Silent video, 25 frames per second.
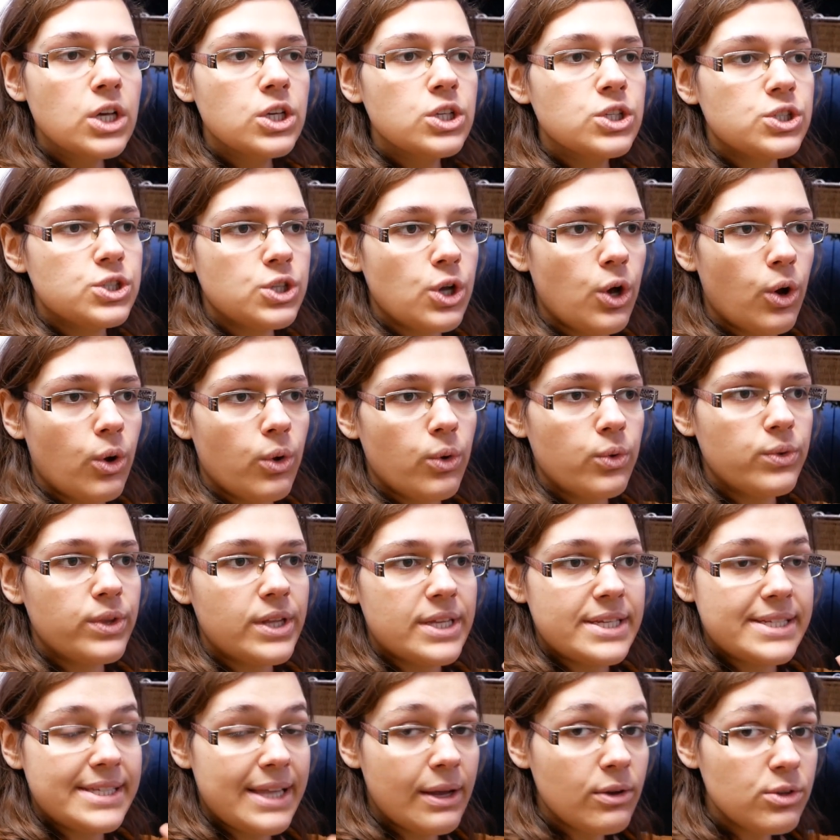So
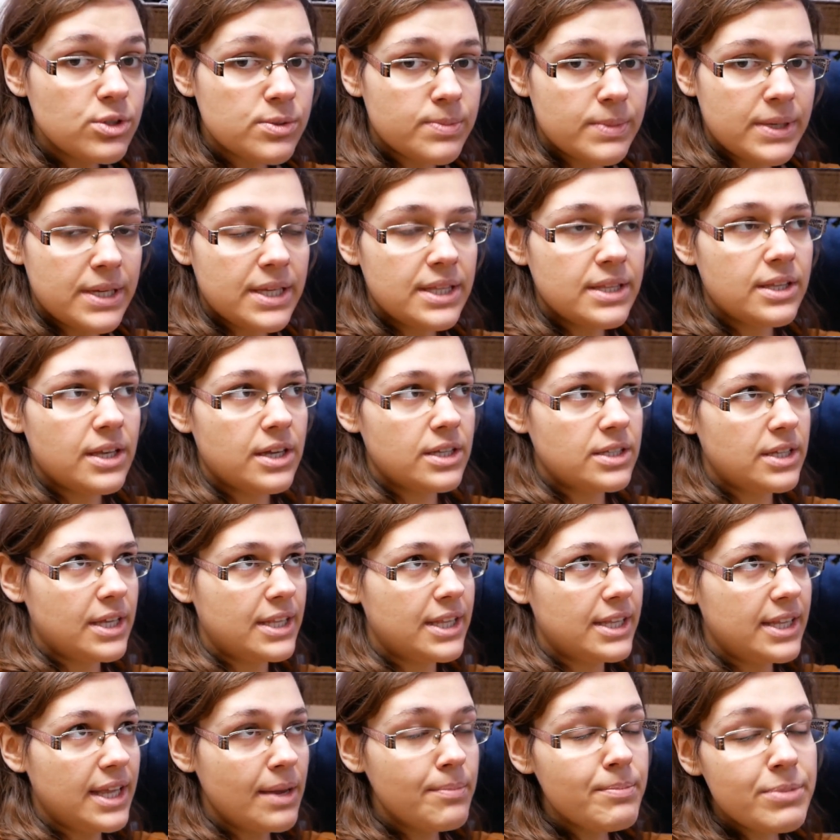this tells me that at
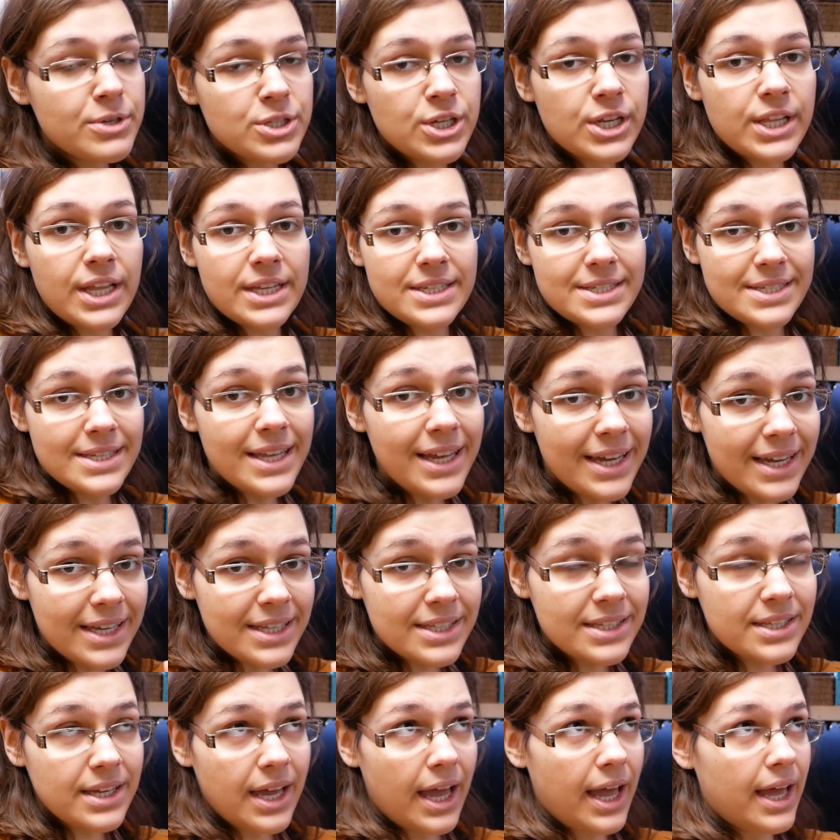the temperature last
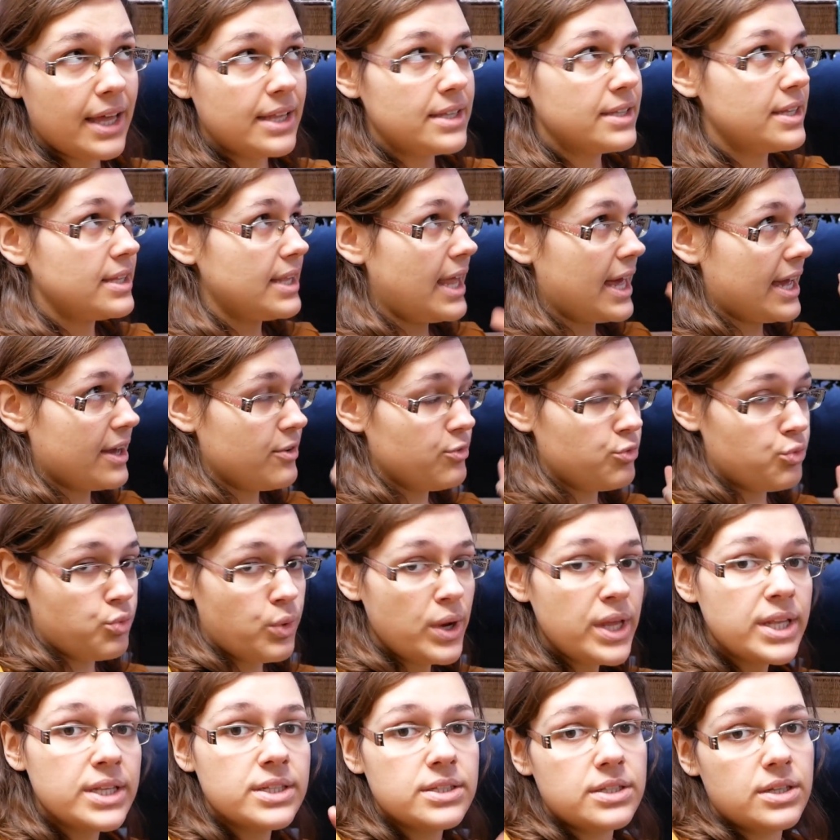night and the lack of
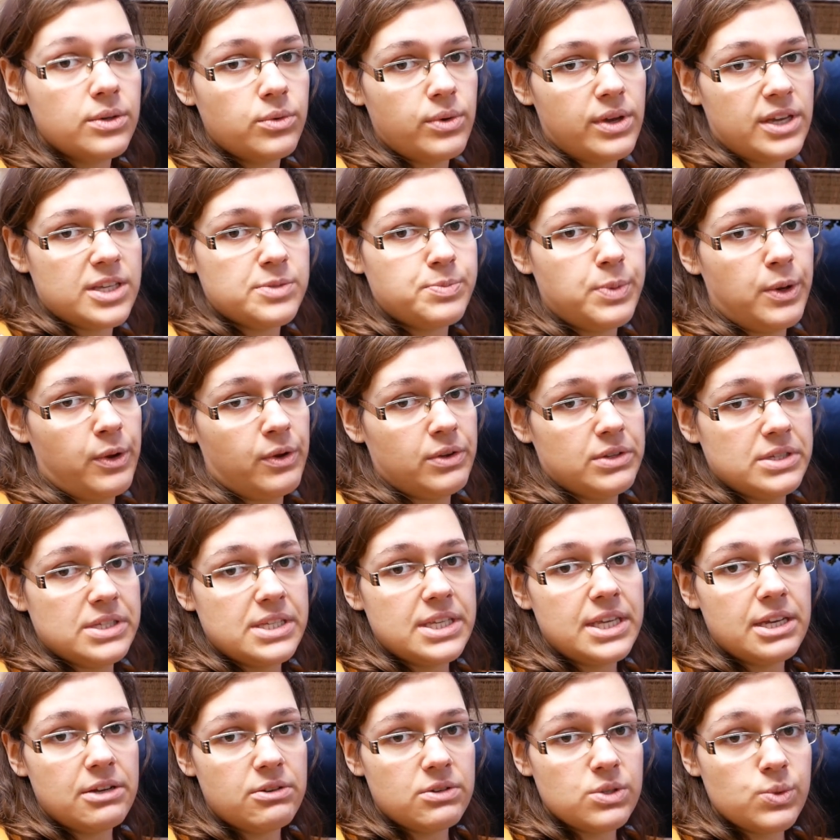wind that we experienced
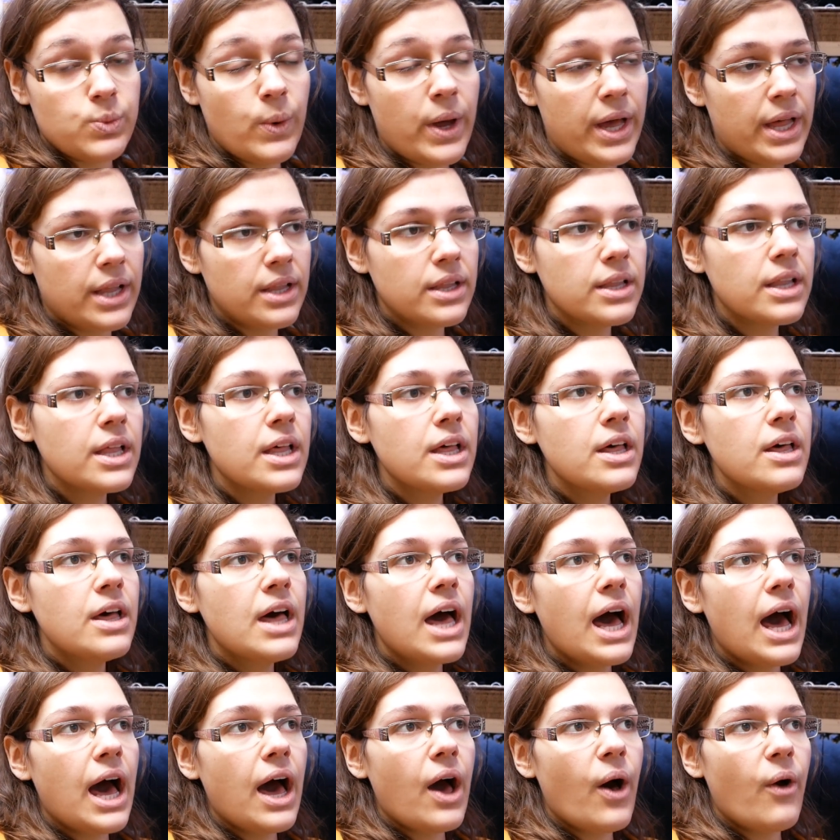here as well,
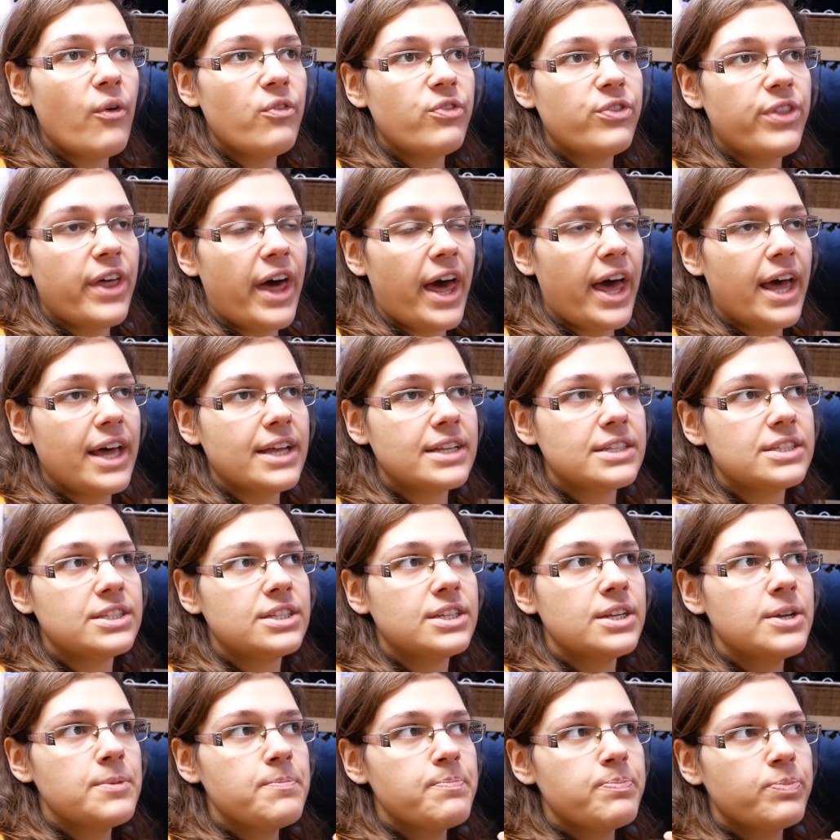that